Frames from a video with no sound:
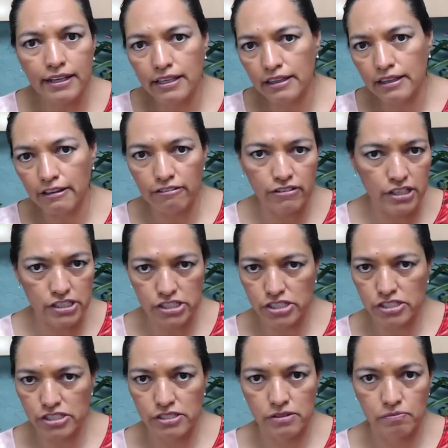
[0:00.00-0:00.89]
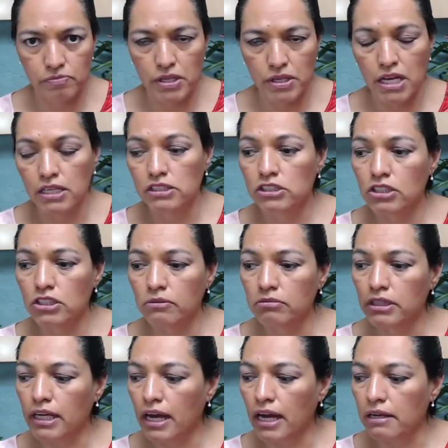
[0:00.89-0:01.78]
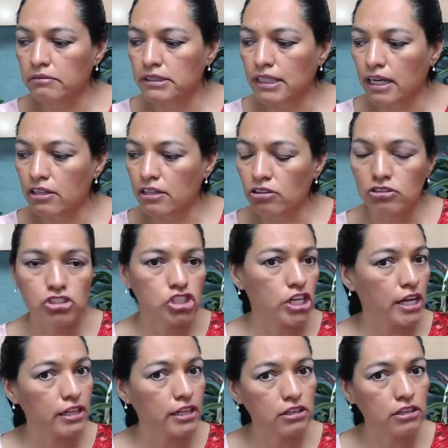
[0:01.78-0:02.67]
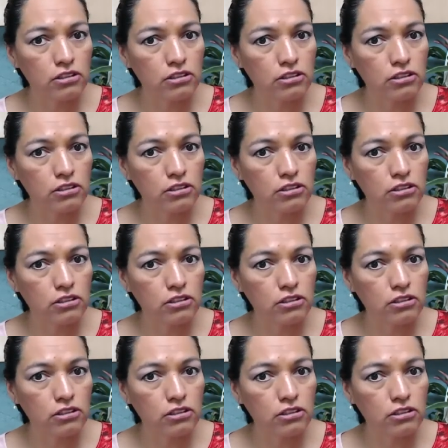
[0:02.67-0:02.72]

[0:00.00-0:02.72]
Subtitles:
in the fridge. Sometimes I don't yell